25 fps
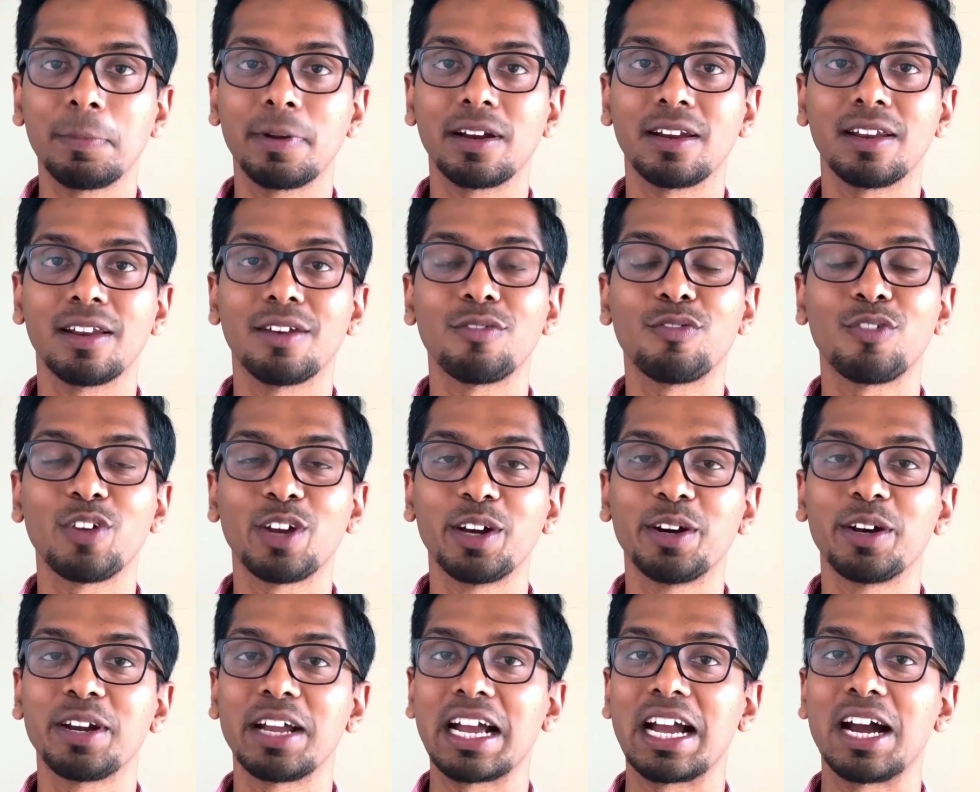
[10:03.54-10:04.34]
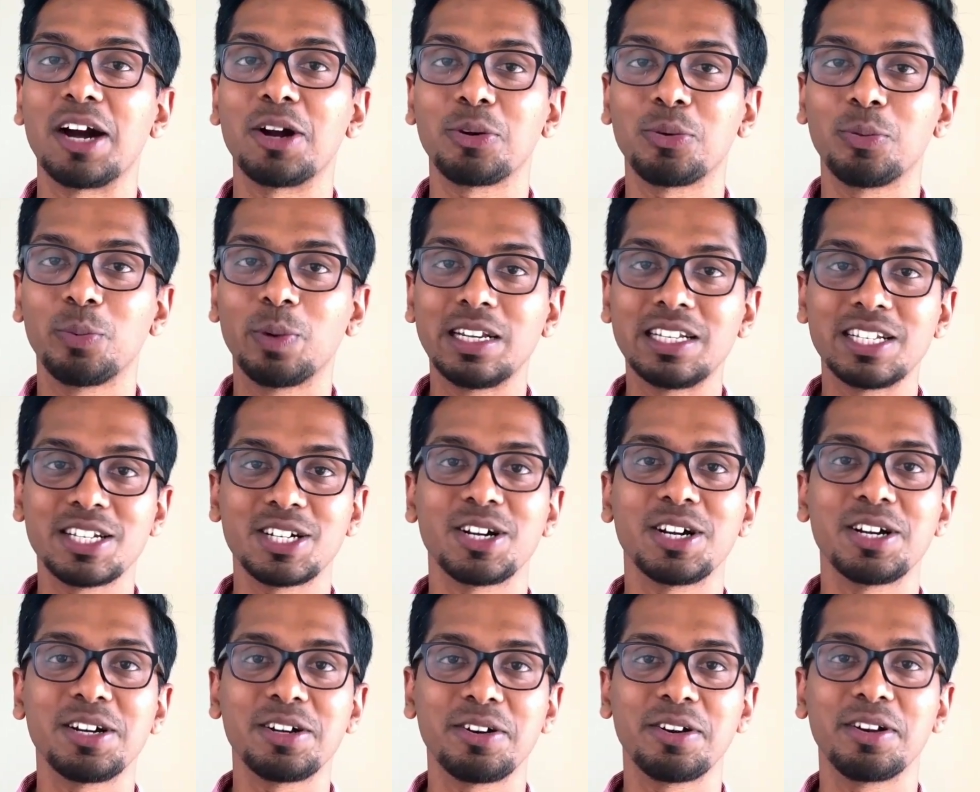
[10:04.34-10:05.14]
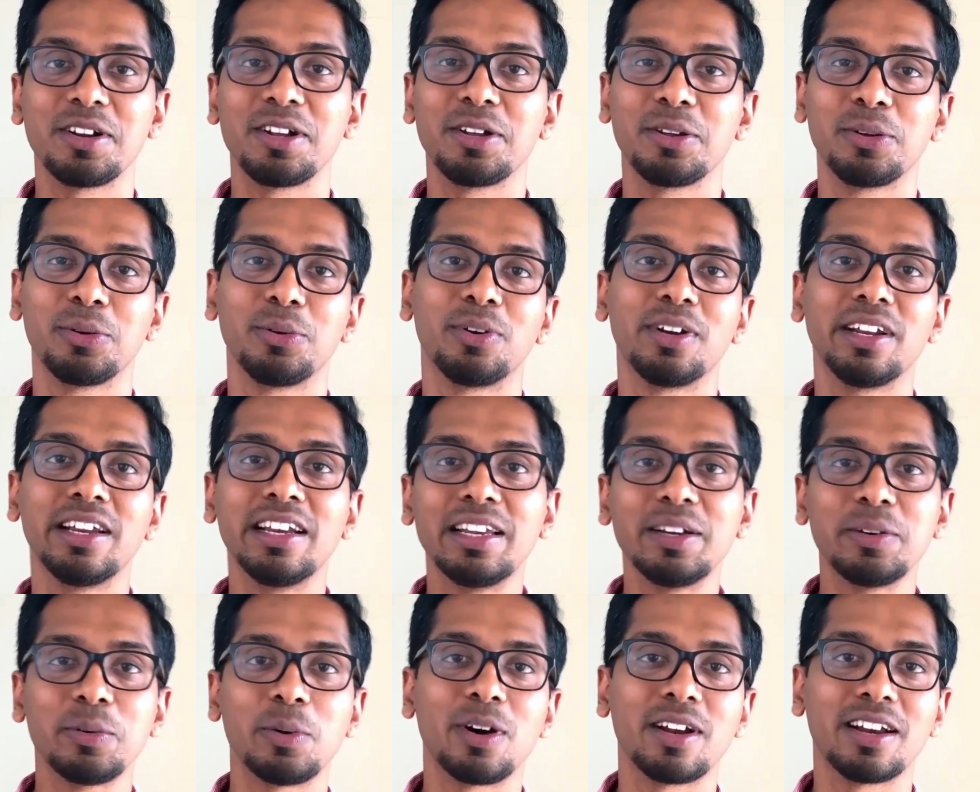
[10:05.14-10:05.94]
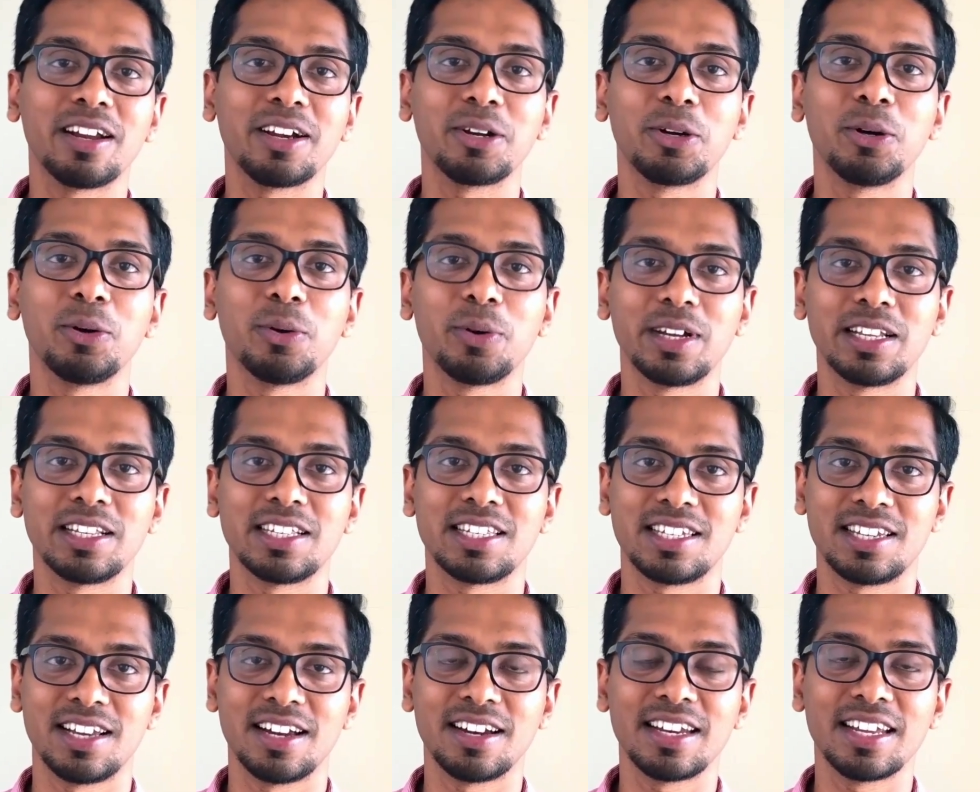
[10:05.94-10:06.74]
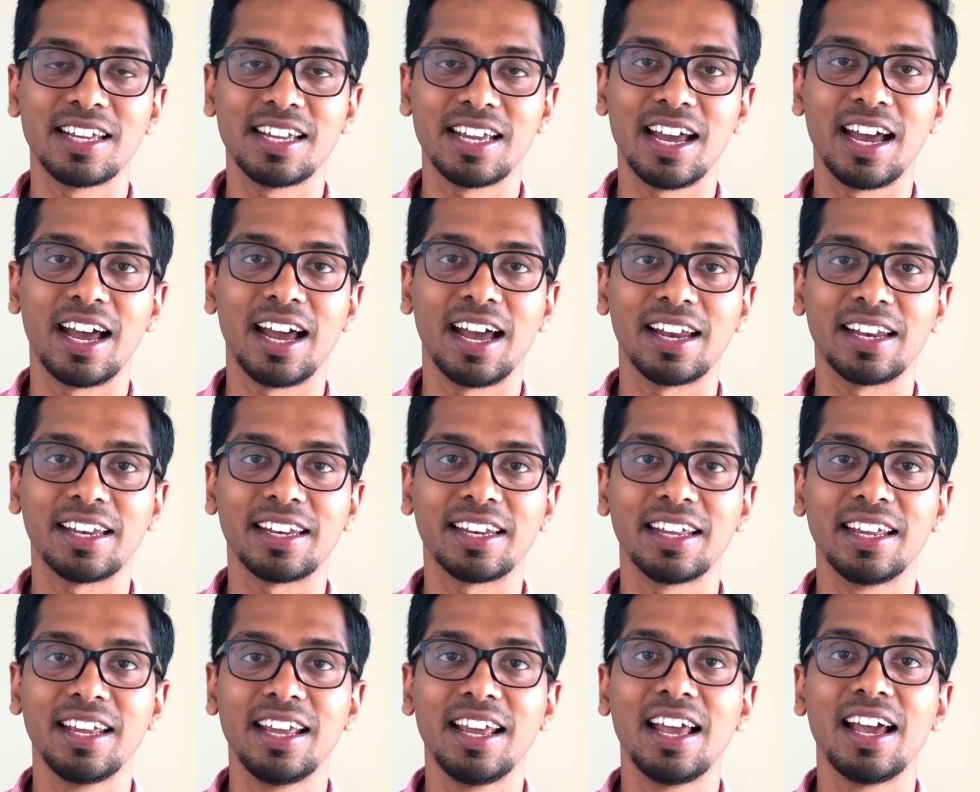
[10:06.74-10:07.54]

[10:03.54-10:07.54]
bit in figuring out which country you really want to go and study at.